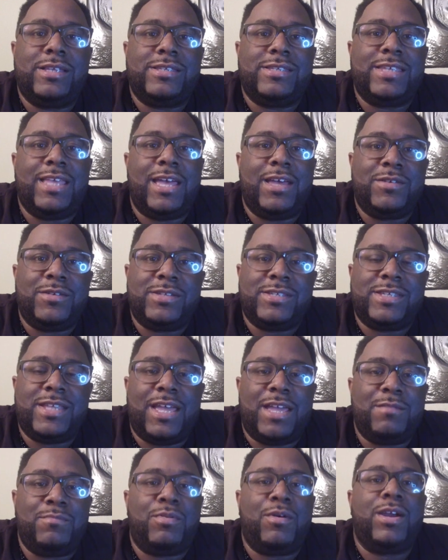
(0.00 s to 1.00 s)
sound
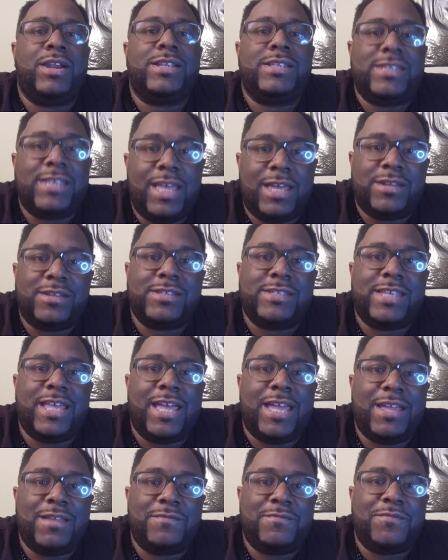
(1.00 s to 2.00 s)
design, part of sound
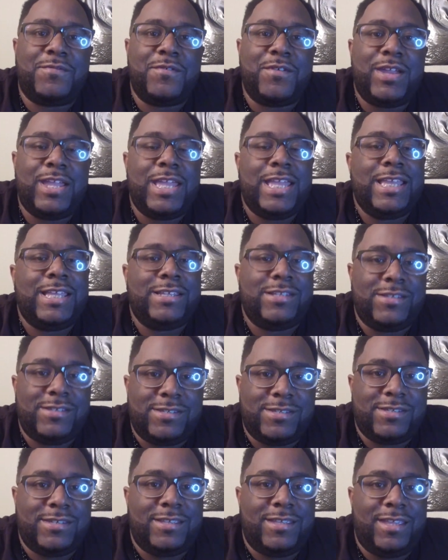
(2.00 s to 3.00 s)
design
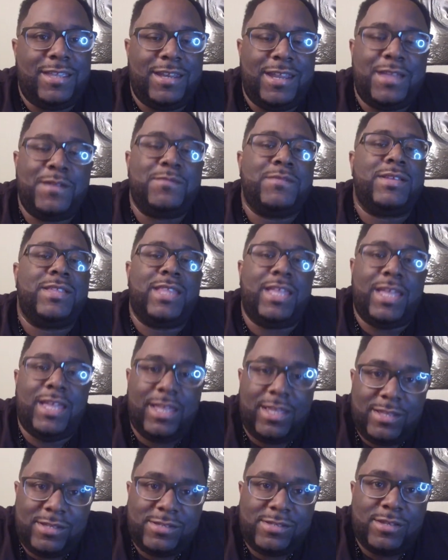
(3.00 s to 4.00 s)
friends and everything.